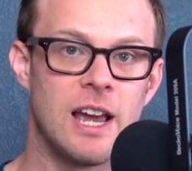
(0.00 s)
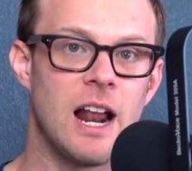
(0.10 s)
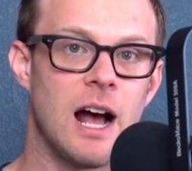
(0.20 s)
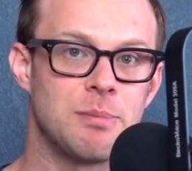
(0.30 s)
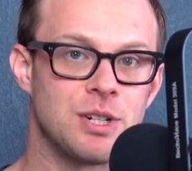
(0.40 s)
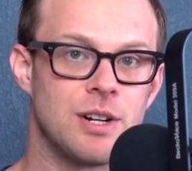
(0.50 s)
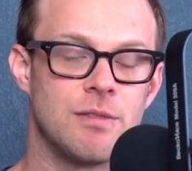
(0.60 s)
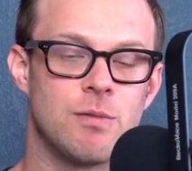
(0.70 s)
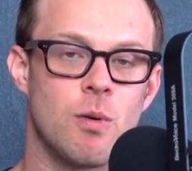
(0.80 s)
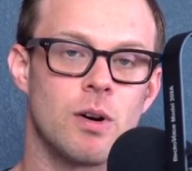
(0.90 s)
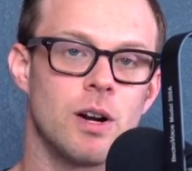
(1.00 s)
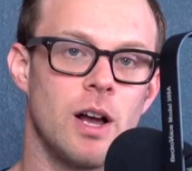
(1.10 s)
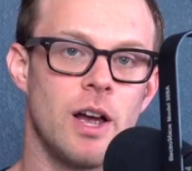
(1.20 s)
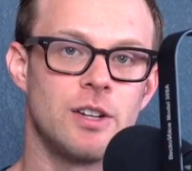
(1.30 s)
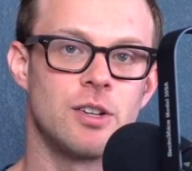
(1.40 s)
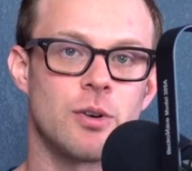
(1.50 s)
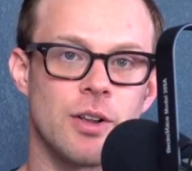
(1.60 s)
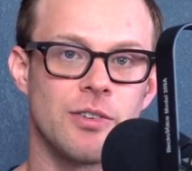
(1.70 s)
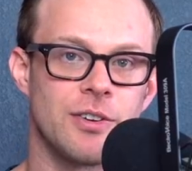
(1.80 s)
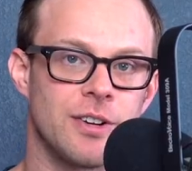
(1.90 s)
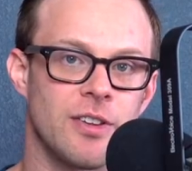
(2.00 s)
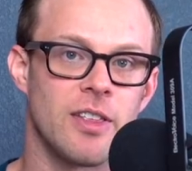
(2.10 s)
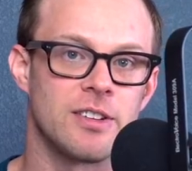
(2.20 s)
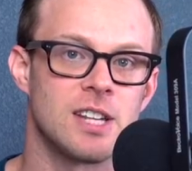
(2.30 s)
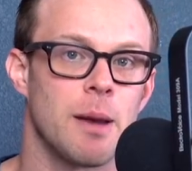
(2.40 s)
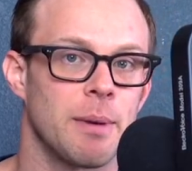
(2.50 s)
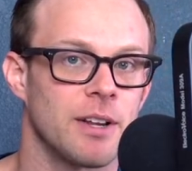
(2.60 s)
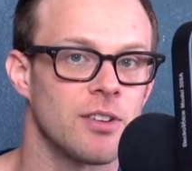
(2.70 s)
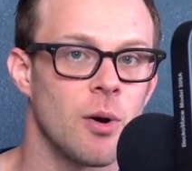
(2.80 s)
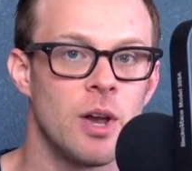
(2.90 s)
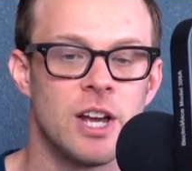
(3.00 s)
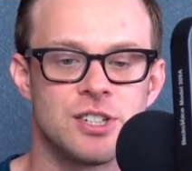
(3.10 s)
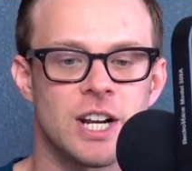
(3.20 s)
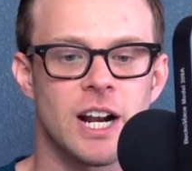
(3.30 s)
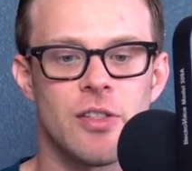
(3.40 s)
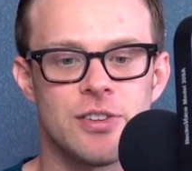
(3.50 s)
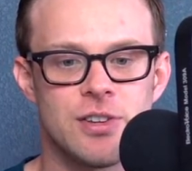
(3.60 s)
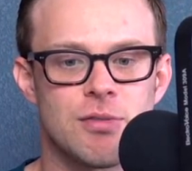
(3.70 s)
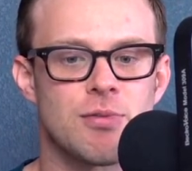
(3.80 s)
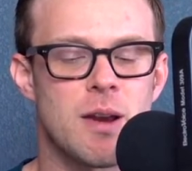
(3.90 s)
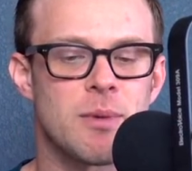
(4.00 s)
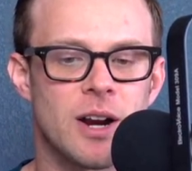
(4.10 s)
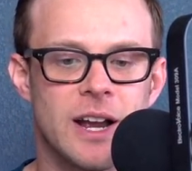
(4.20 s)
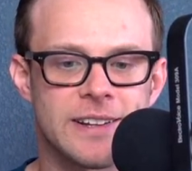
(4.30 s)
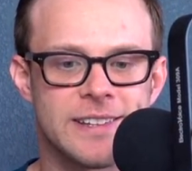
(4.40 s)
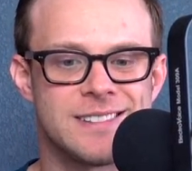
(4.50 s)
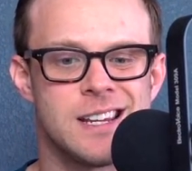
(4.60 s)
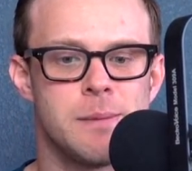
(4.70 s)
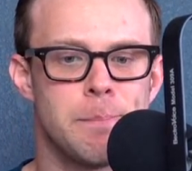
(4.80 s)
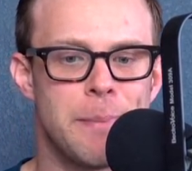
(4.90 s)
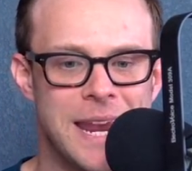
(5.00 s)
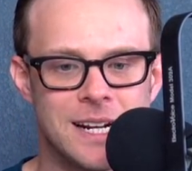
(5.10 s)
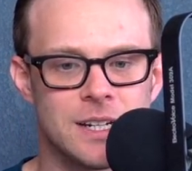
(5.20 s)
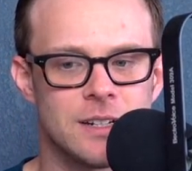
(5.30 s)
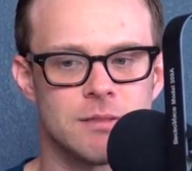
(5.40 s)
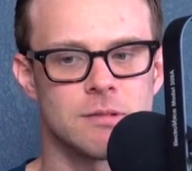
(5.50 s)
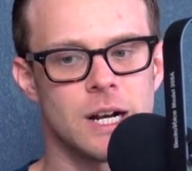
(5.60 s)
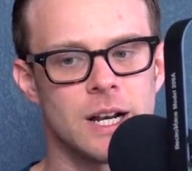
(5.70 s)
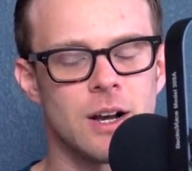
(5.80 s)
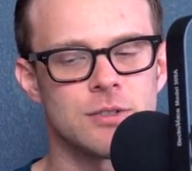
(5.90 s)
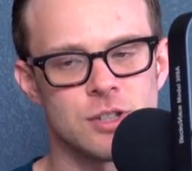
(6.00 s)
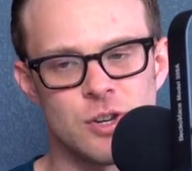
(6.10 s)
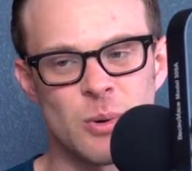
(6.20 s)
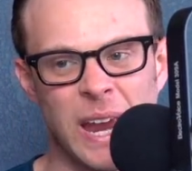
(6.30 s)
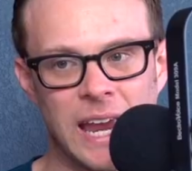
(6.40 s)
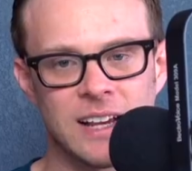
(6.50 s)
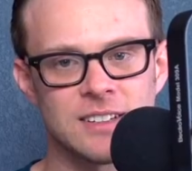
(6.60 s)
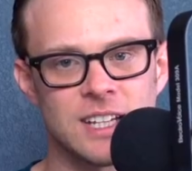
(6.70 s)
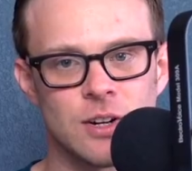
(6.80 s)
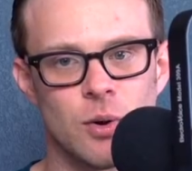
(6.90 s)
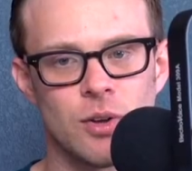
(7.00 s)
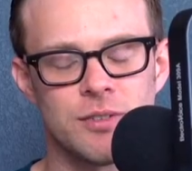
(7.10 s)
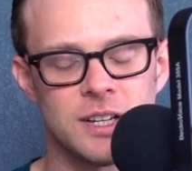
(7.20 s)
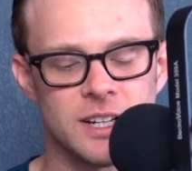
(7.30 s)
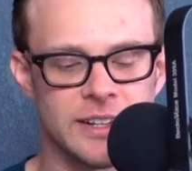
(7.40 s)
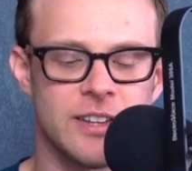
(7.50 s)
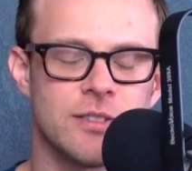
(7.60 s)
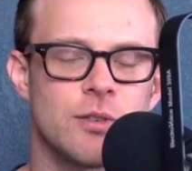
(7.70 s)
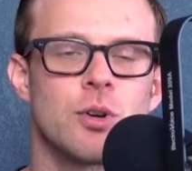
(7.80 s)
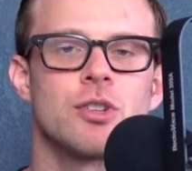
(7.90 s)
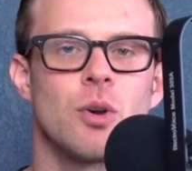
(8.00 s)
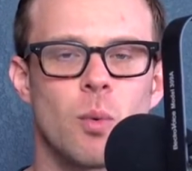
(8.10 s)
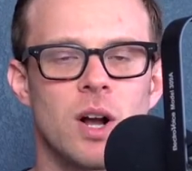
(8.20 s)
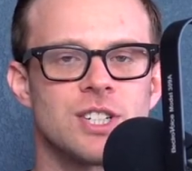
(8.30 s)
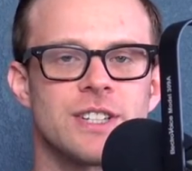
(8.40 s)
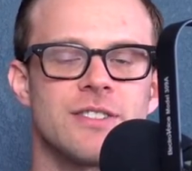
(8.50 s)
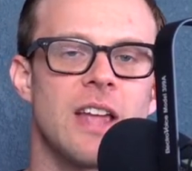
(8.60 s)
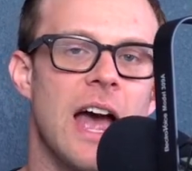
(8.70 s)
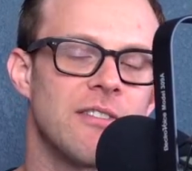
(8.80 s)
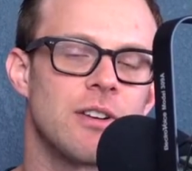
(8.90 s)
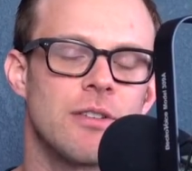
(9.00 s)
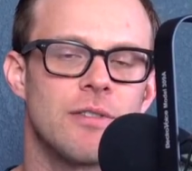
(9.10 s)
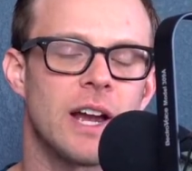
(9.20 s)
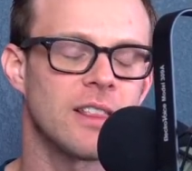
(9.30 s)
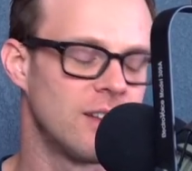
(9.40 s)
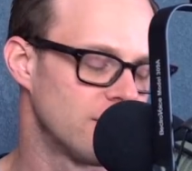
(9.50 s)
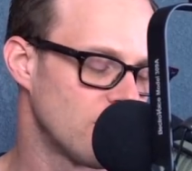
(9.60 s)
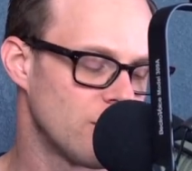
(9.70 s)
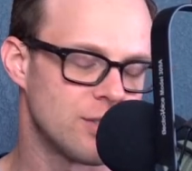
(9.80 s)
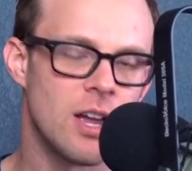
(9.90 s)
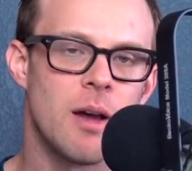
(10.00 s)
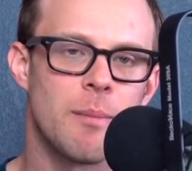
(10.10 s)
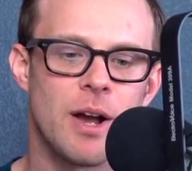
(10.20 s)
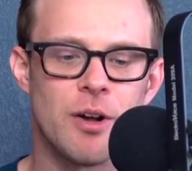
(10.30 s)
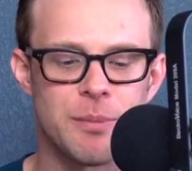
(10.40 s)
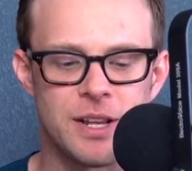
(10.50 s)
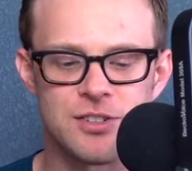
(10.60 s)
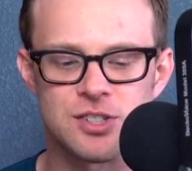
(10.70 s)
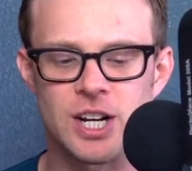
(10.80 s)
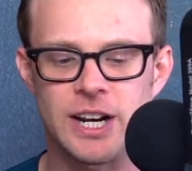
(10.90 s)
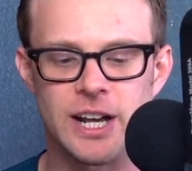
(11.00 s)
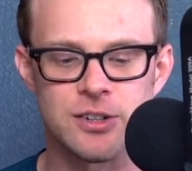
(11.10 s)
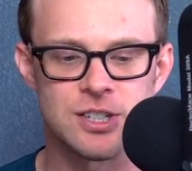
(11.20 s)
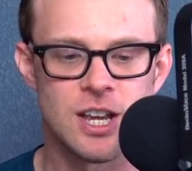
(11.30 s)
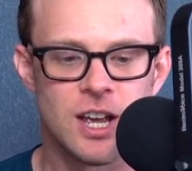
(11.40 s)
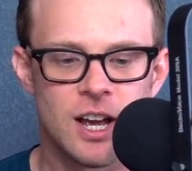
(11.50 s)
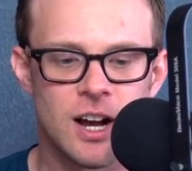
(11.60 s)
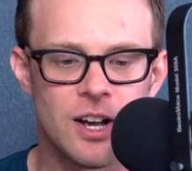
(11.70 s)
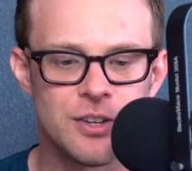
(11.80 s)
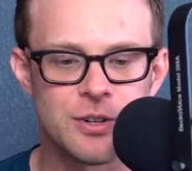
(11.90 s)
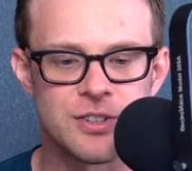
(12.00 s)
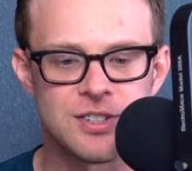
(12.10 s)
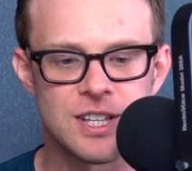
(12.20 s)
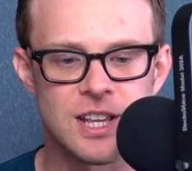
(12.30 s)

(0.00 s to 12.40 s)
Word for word: an option for a tutorial series on this topic. So check it out. This is Framer X. It's in beta right now, so you can't get a hold of it unless, of course, you're watching this after the fact. Then, of course, by all means, check it out. Uh, you can see